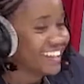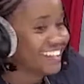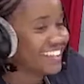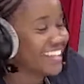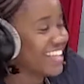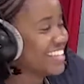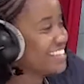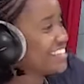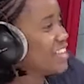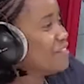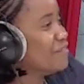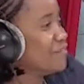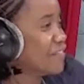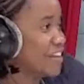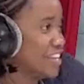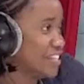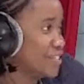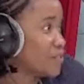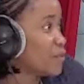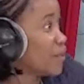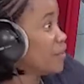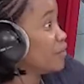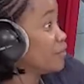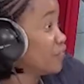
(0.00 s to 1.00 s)
There are some
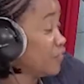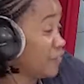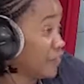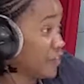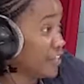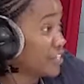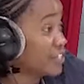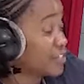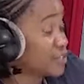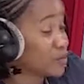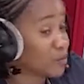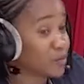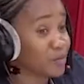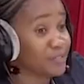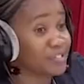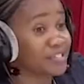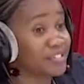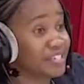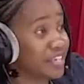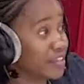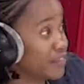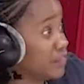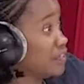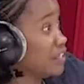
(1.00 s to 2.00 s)
friends who are not friends, so
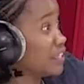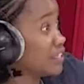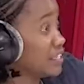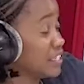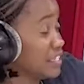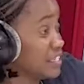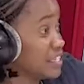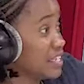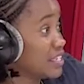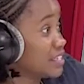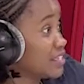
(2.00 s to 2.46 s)
definitely yes.